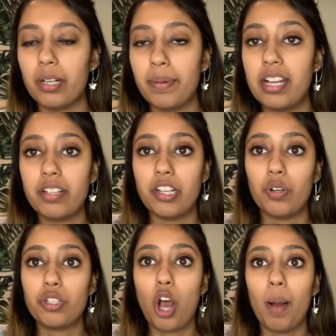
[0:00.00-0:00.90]
you
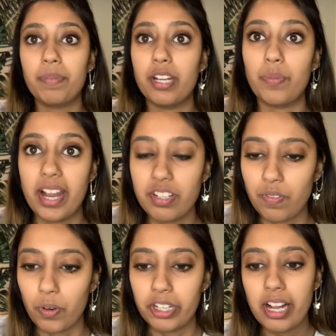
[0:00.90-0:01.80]
know, toply ranked
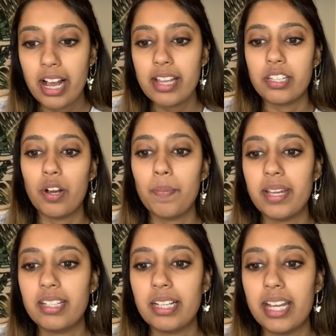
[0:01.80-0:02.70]
for. So
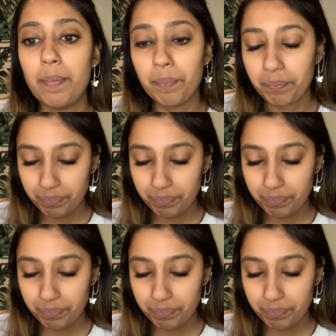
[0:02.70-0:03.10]
basically,